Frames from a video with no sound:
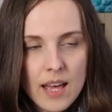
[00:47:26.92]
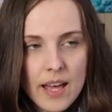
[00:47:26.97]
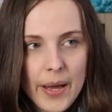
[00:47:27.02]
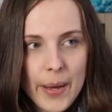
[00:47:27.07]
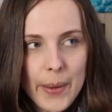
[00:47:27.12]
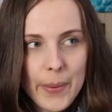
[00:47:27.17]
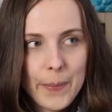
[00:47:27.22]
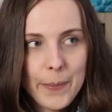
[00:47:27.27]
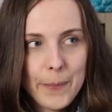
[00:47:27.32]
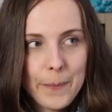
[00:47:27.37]

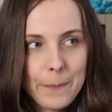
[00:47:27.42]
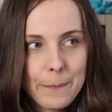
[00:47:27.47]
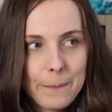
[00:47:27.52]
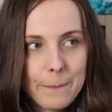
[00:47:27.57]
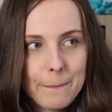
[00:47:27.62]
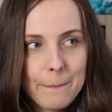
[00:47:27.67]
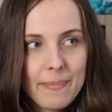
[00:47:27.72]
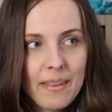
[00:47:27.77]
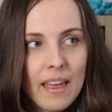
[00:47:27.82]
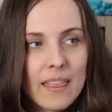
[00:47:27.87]
um,
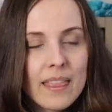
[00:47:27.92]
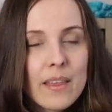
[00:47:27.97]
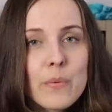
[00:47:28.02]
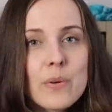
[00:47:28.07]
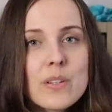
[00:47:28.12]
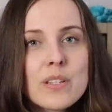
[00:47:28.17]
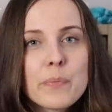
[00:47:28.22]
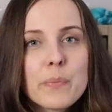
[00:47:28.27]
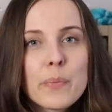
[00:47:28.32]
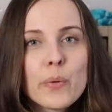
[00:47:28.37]
there
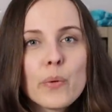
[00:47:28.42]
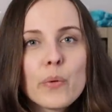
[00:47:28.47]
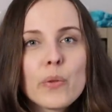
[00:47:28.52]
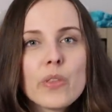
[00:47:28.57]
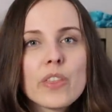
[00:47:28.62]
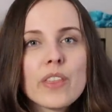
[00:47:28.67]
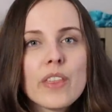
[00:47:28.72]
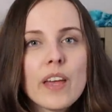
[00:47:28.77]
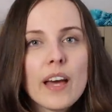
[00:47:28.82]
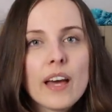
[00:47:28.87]
was a
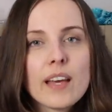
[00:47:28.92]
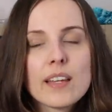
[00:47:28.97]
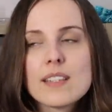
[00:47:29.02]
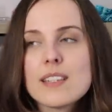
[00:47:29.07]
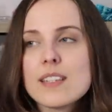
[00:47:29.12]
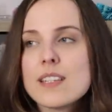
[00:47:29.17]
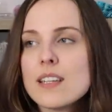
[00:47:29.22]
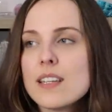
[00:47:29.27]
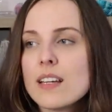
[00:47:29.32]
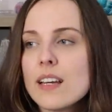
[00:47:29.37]
booth
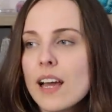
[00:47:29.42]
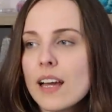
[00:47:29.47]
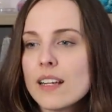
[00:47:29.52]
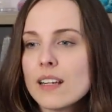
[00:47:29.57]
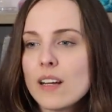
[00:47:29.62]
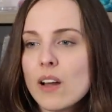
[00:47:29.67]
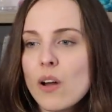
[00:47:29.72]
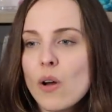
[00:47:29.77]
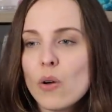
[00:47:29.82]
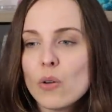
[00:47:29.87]
that
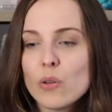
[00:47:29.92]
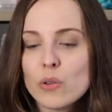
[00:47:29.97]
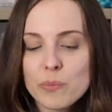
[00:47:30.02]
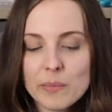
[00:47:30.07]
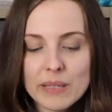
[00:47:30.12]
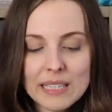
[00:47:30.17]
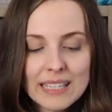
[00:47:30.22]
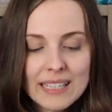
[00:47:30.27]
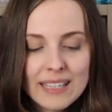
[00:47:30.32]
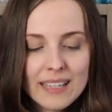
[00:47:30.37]
kind of called
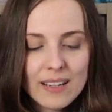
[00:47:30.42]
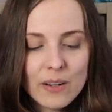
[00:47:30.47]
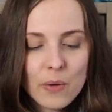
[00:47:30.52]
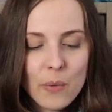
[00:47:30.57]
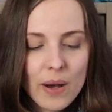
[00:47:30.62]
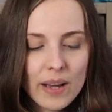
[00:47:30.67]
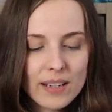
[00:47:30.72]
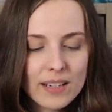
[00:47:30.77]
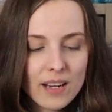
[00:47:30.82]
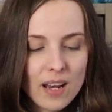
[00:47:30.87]
me
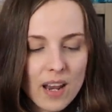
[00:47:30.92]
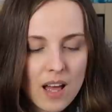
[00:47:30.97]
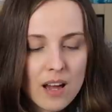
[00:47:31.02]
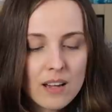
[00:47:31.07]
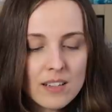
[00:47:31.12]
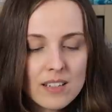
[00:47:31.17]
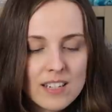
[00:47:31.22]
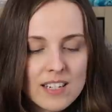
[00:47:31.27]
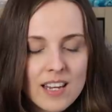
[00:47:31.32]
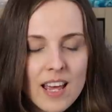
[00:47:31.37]
quite a
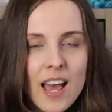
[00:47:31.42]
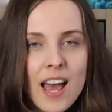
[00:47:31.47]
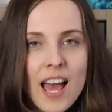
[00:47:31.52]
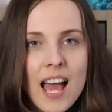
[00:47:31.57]
lot.